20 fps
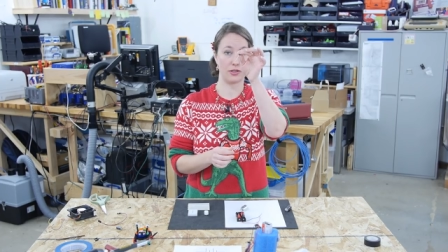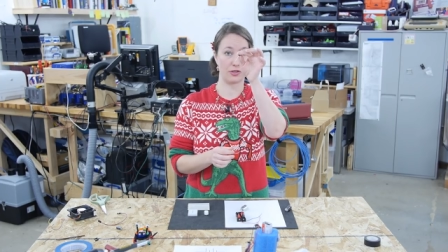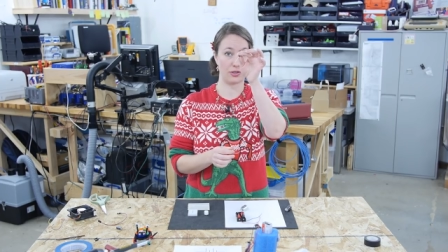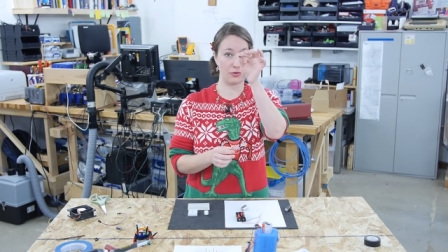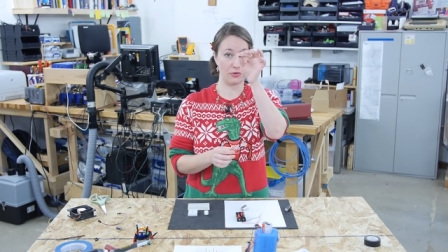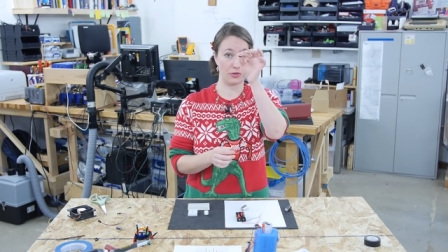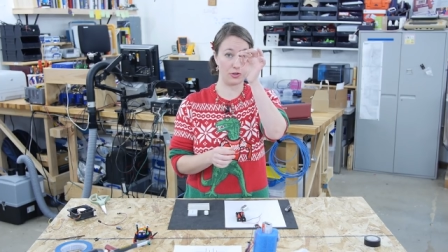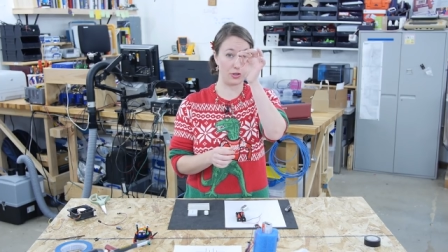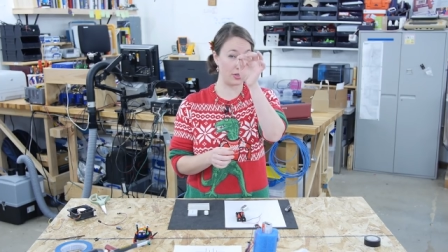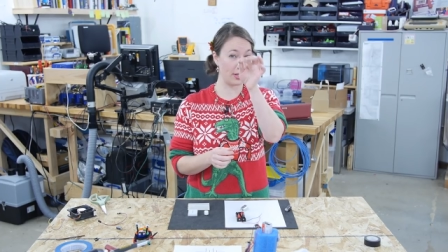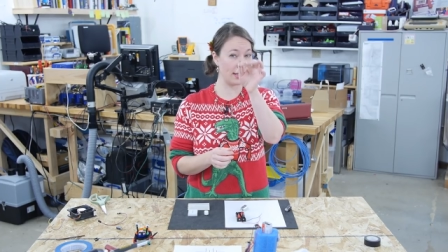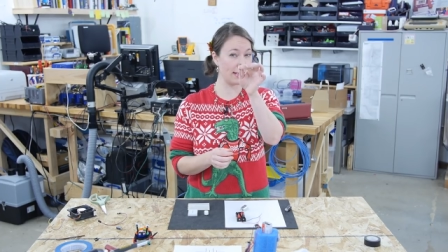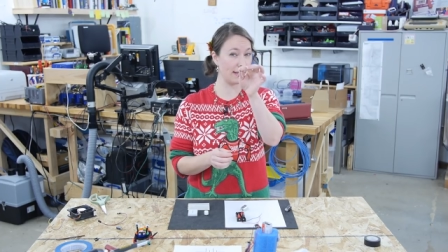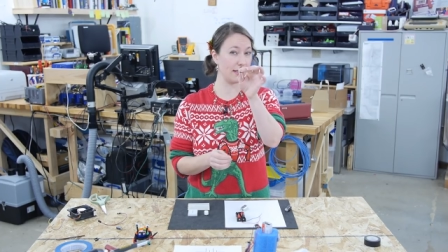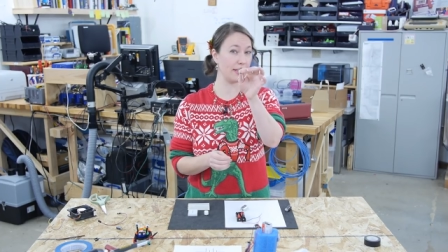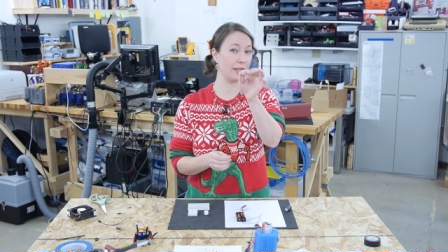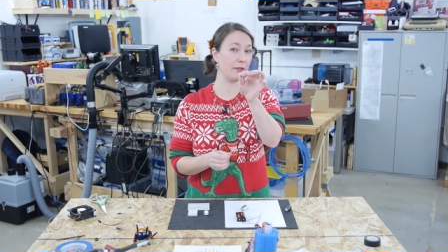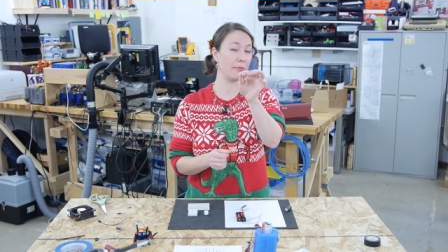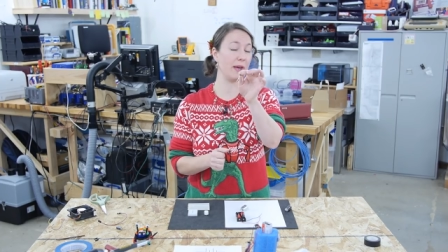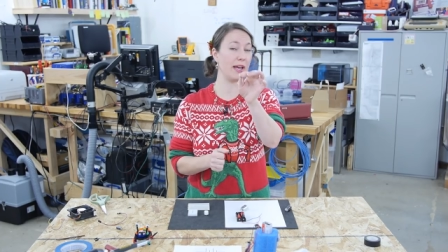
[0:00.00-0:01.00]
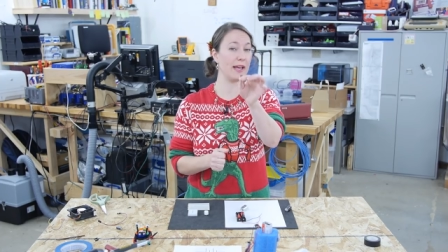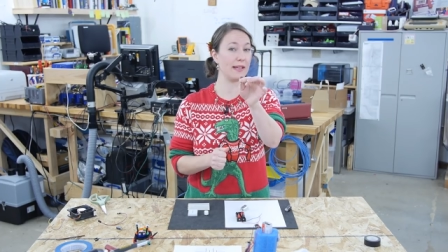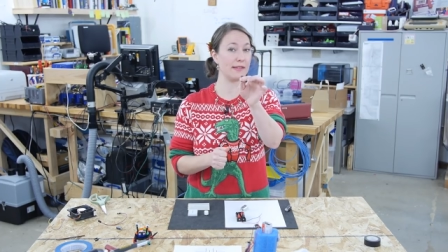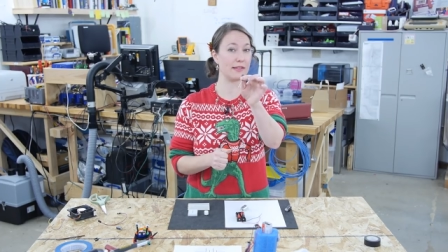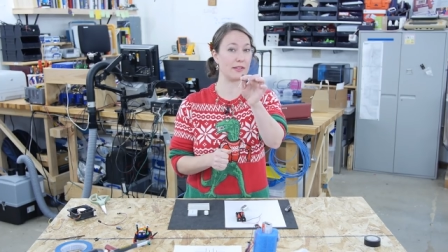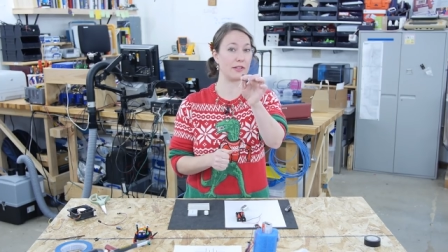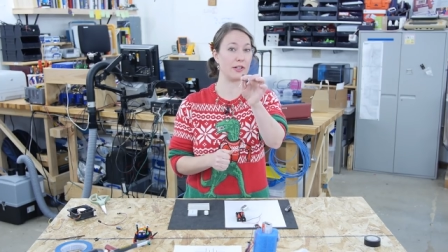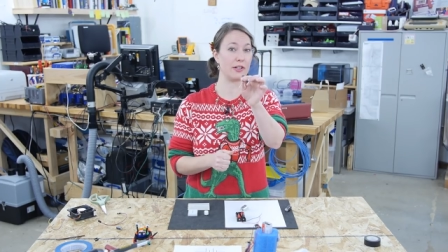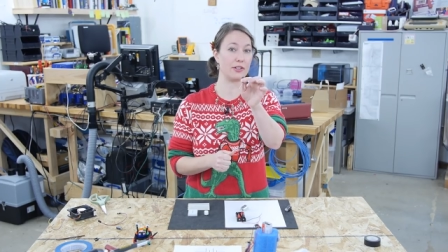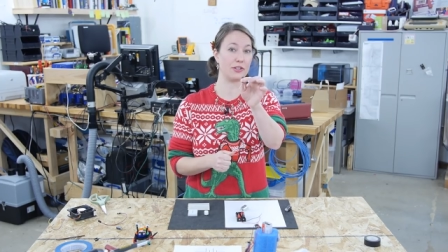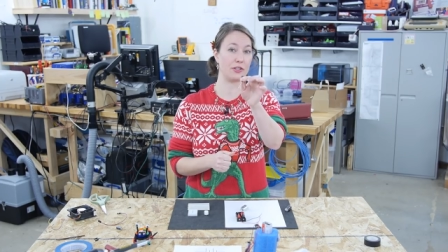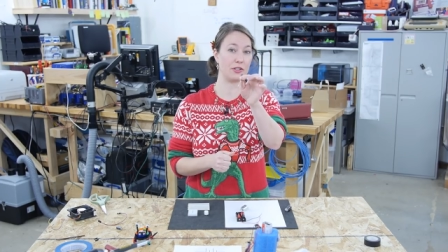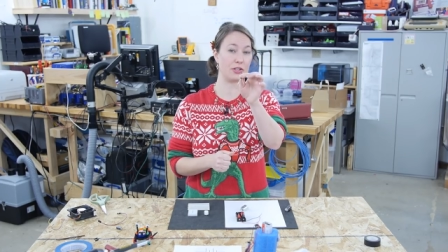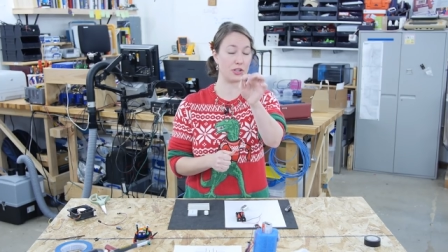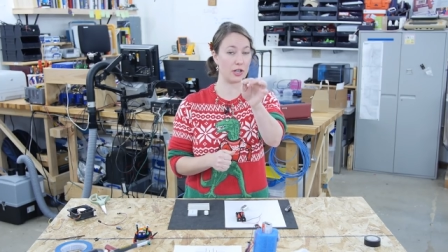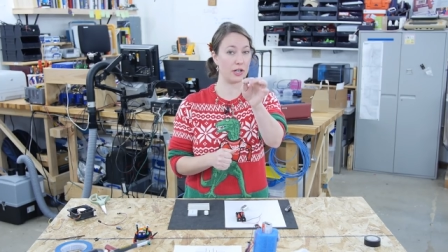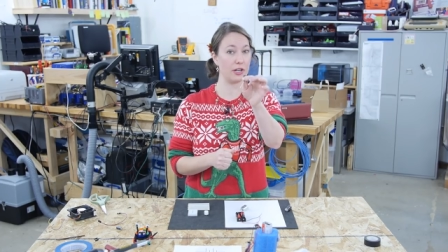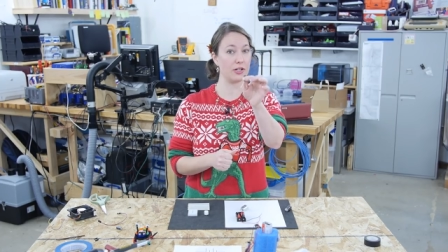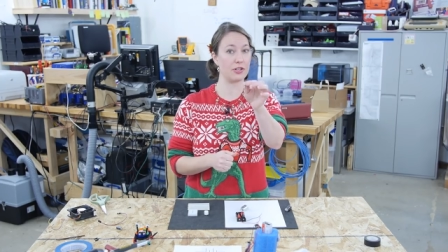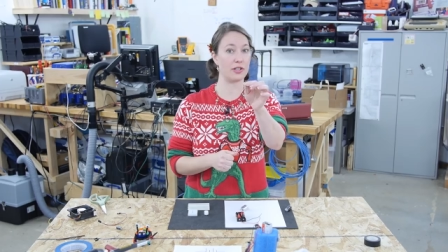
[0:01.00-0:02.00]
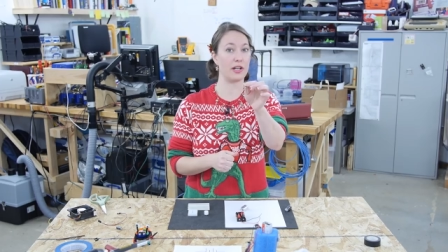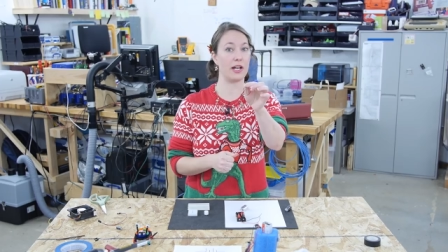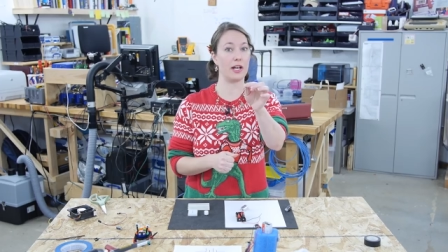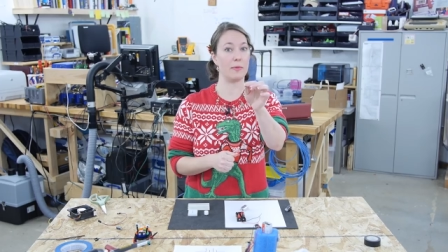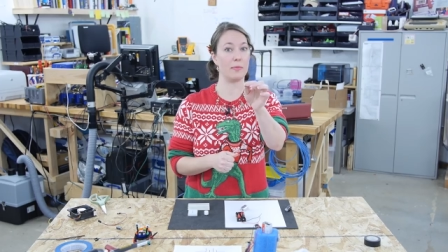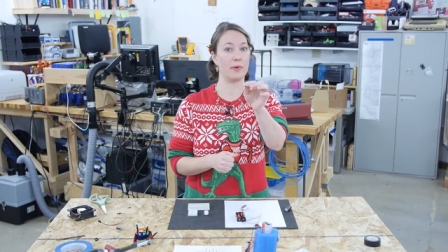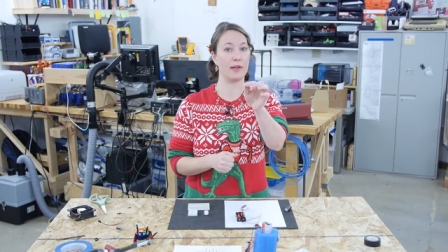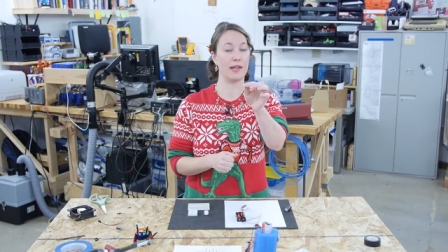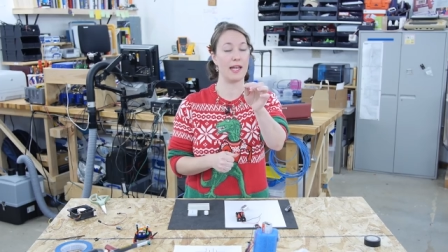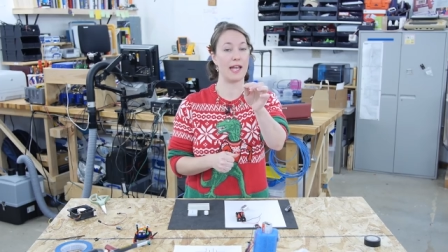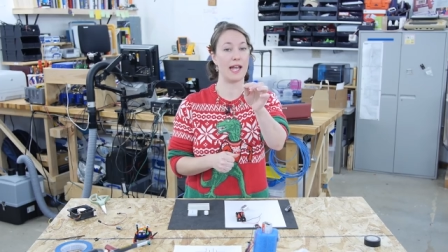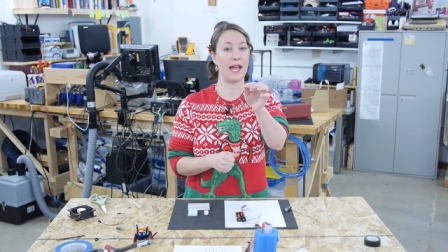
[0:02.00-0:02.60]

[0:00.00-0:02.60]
to just the capacitor to charge it up